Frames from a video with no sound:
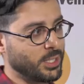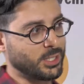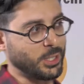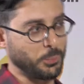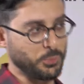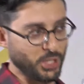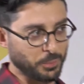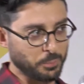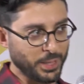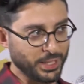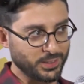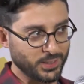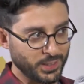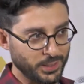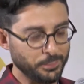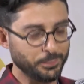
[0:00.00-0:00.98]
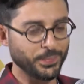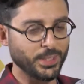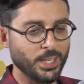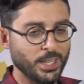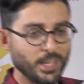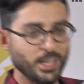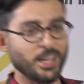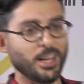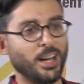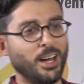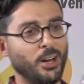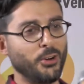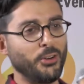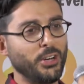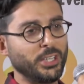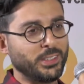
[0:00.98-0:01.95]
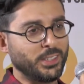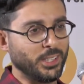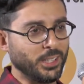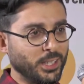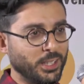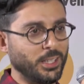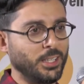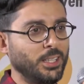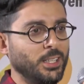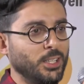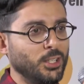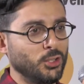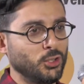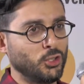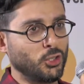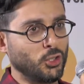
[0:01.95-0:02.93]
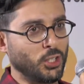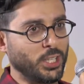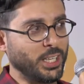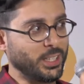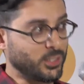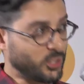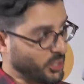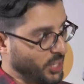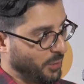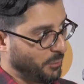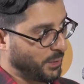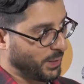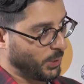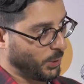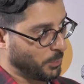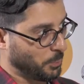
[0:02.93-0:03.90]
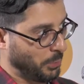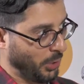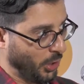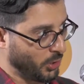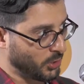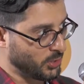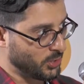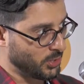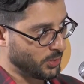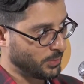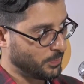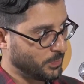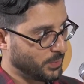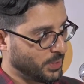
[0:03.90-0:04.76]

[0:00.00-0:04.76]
subject matter are written to get traffic on blogs.